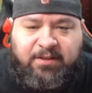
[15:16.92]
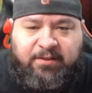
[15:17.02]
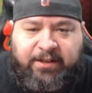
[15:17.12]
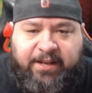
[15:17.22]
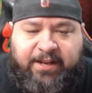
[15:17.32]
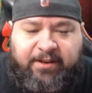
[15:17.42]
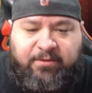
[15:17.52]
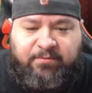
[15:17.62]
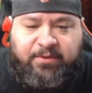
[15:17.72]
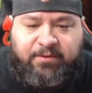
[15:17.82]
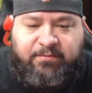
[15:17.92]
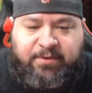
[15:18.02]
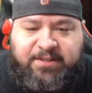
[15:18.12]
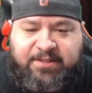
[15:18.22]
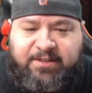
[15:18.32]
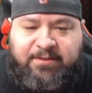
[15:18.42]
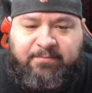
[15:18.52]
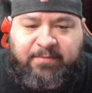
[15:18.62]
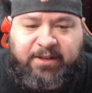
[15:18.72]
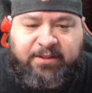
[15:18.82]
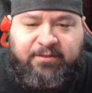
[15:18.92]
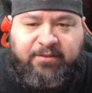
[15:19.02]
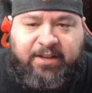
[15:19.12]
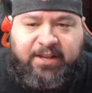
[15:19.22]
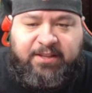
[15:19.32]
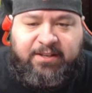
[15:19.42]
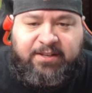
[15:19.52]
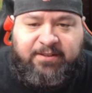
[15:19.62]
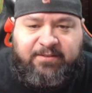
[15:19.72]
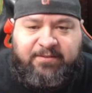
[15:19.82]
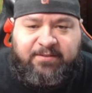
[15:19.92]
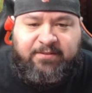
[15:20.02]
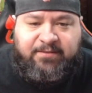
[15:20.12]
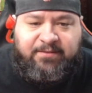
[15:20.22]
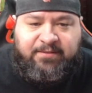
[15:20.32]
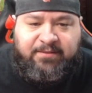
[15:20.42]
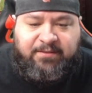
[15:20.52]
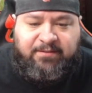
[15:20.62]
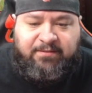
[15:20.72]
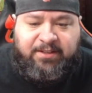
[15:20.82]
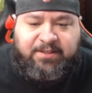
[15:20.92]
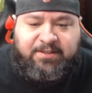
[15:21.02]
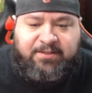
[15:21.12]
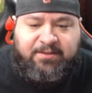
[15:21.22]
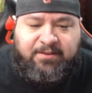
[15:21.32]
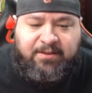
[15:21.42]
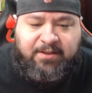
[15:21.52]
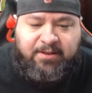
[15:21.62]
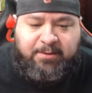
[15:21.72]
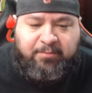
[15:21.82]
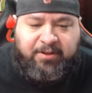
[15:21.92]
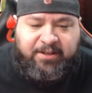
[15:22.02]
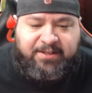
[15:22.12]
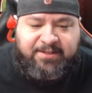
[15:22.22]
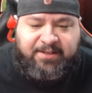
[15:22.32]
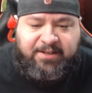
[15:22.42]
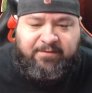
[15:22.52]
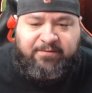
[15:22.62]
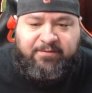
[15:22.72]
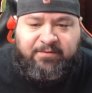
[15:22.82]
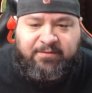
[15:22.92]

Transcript: Again, I don't want to risk my turn ending. Let's play it safe.